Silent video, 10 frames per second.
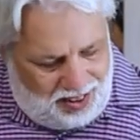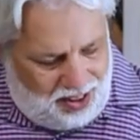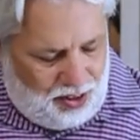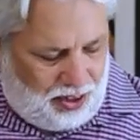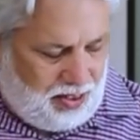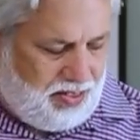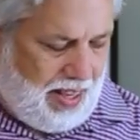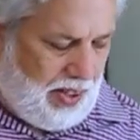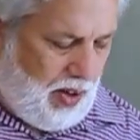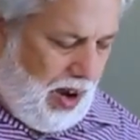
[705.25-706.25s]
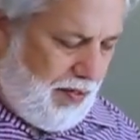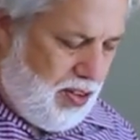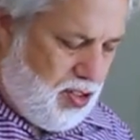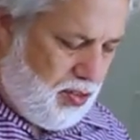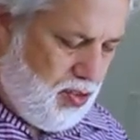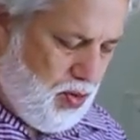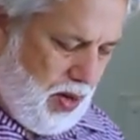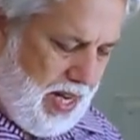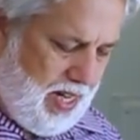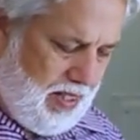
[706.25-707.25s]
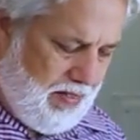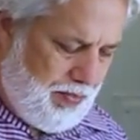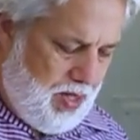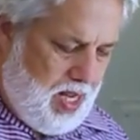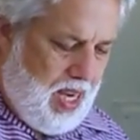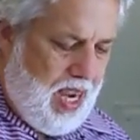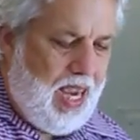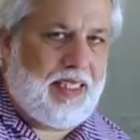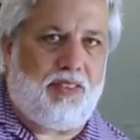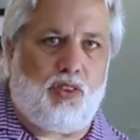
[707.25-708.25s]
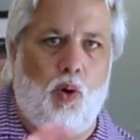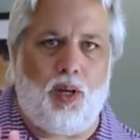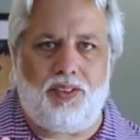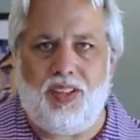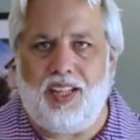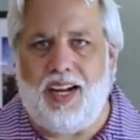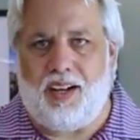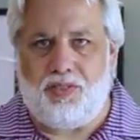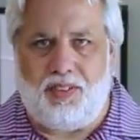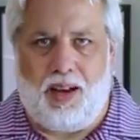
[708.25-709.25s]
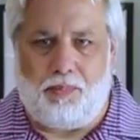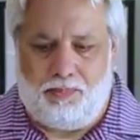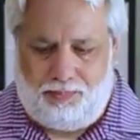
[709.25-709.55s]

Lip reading: you're gonna take it off and just drain it. And let's go on to the next step.